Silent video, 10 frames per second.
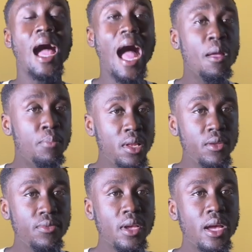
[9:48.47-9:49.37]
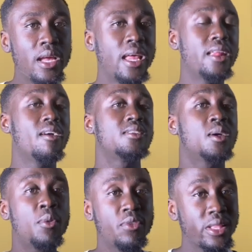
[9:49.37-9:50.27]
I believe that there are
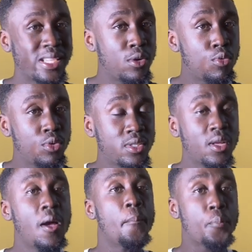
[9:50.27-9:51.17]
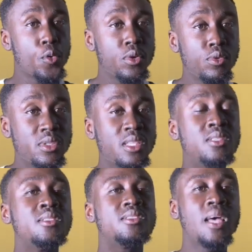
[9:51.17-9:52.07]
some of the telcos
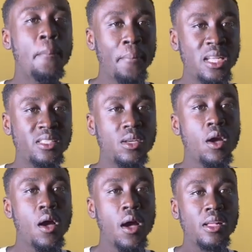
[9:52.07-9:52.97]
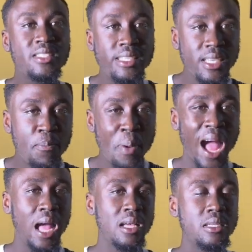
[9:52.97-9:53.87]
producing some much
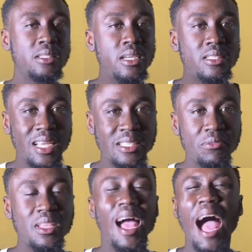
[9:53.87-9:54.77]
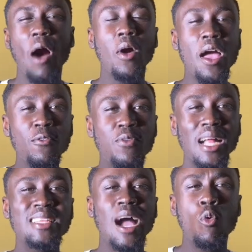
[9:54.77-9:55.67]
cheaper data service.
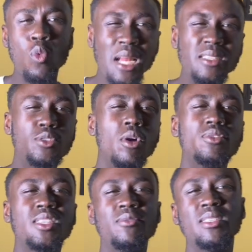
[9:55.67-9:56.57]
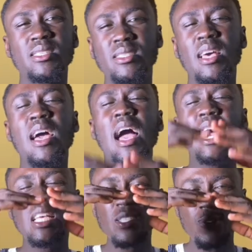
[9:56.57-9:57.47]
However, their quality of services
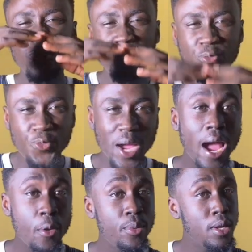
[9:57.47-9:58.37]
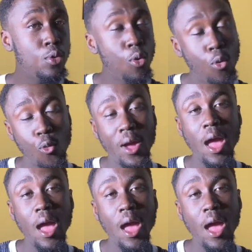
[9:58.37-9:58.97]
It's very low.